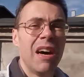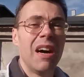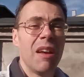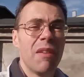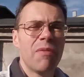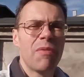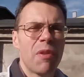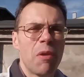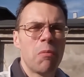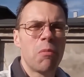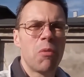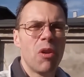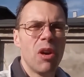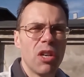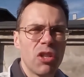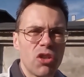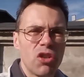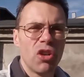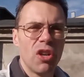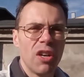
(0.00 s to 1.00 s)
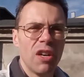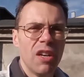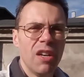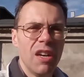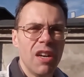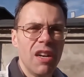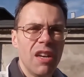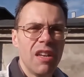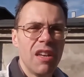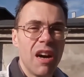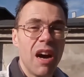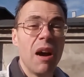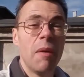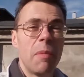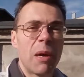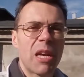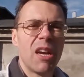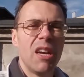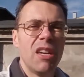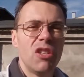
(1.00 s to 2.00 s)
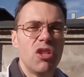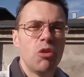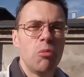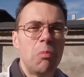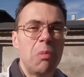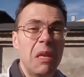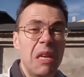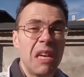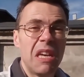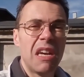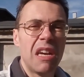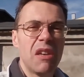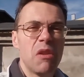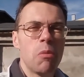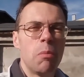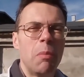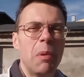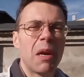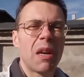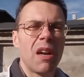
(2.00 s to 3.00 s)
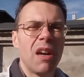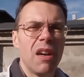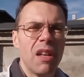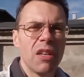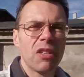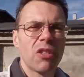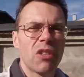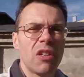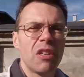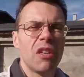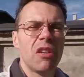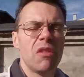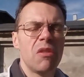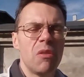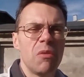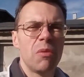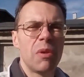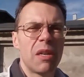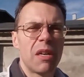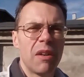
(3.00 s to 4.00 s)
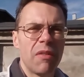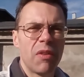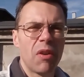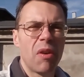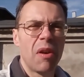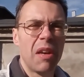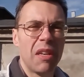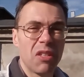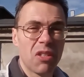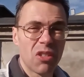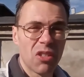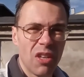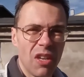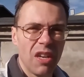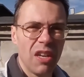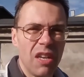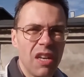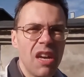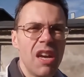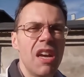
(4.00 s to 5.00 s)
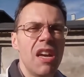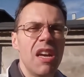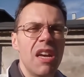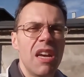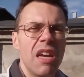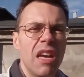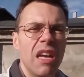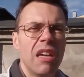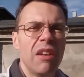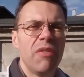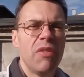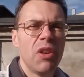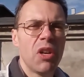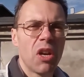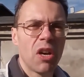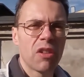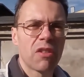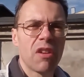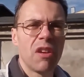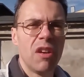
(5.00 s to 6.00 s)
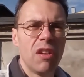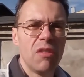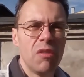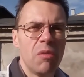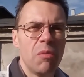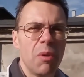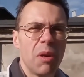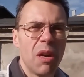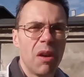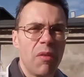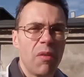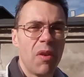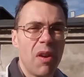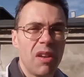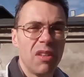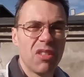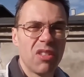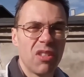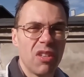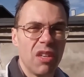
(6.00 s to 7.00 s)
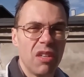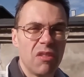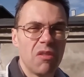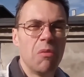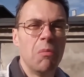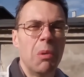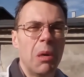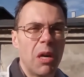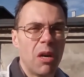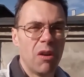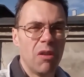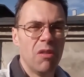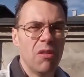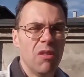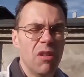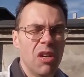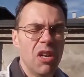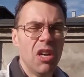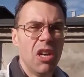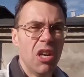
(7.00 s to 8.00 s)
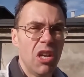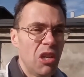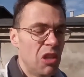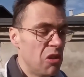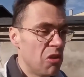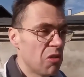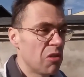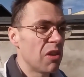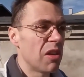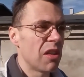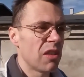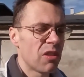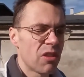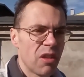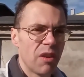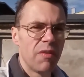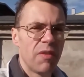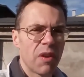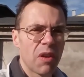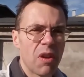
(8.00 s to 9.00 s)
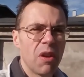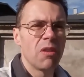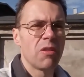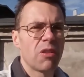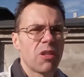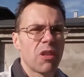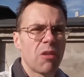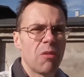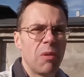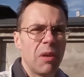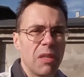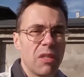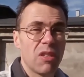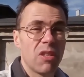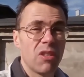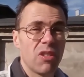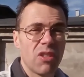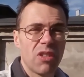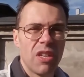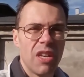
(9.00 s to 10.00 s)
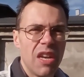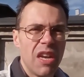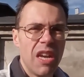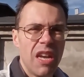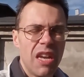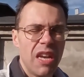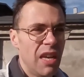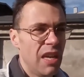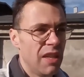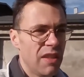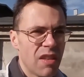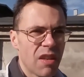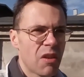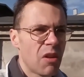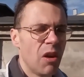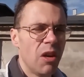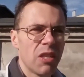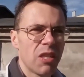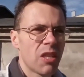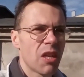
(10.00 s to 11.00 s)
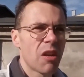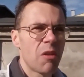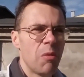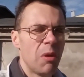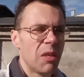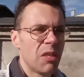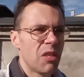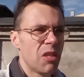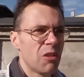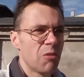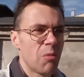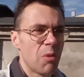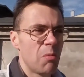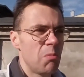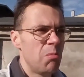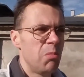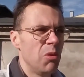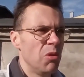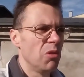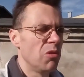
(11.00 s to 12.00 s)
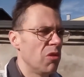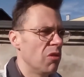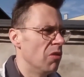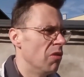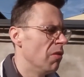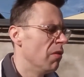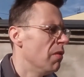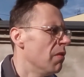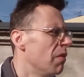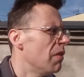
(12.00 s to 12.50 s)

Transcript: I'm from Russia. I'm a KGB, and you better listen. You do whatever I say, and if you're not gonna do whatever I say tomorrow, you're gonna suffer consequences. And the consequences were brutal.